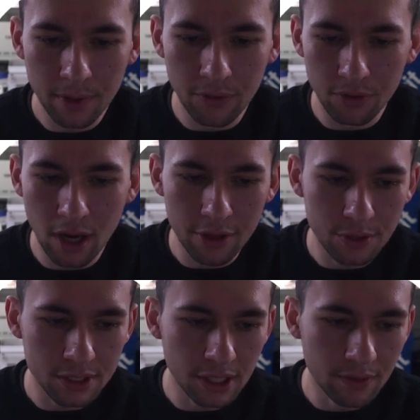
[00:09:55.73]
If not, you
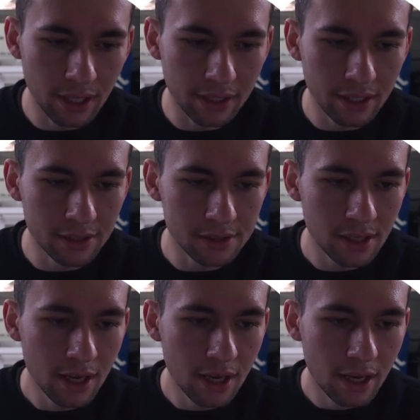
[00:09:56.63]
just leave it like this.
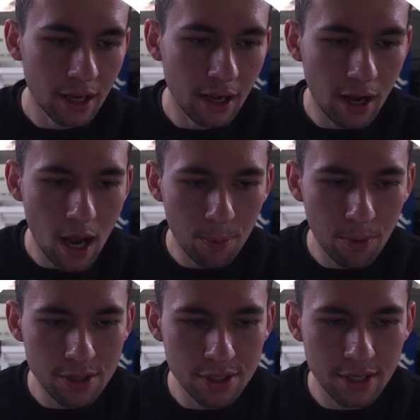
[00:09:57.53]

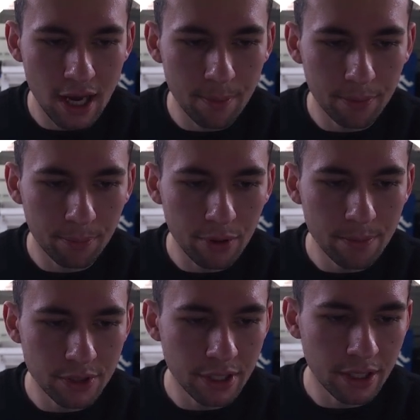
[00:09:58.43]
Operation type.
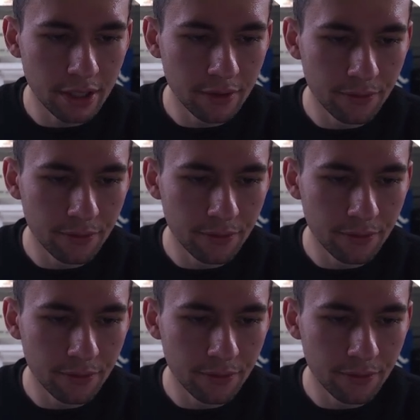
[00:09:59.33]
pre-machining,